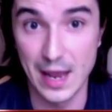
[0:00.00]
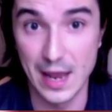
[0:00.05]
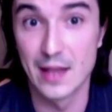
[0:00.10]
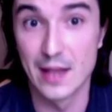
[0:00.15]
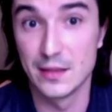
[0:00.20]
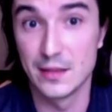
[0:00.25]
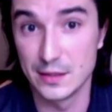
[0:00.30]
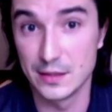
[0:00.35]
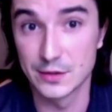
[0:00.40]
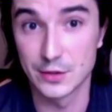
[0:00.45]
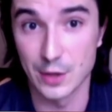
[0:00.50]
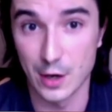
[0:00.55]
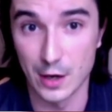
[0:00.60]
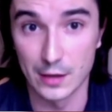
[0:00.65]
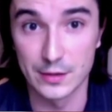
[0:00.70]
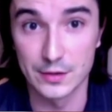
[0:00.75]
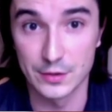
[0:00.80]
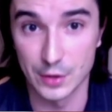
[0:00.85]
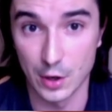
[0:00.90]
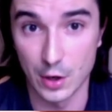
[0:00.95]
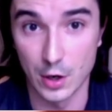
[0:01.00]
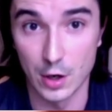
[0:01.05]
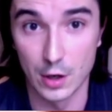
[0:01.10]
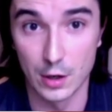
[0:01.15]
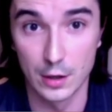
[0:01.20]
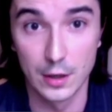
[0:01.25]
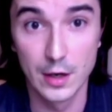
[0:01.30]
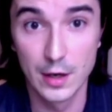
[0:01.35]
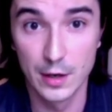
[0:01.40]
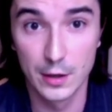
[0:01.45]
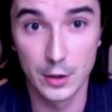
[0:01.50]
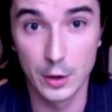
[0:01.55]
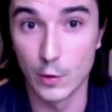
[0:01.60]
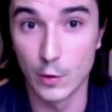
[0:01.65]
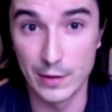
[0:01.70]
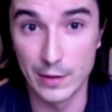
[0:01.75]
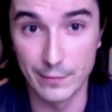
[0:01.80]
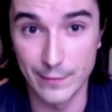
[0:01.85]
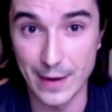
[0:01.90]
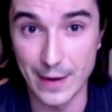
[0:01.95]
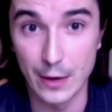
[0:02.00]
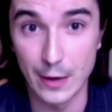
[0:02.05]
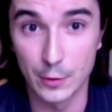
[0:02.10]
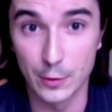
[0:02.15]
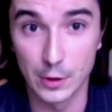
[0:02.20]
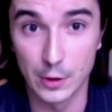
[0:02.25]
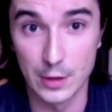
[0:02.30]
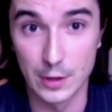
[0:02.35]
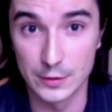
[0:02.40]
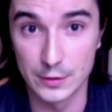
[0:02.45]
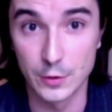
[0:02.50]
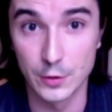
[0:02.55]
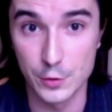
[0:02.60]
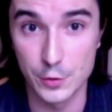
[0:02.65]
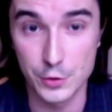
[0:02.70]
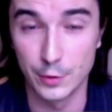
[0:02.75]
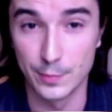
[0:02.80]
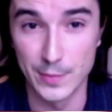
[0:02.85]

and these stocks are going viral on social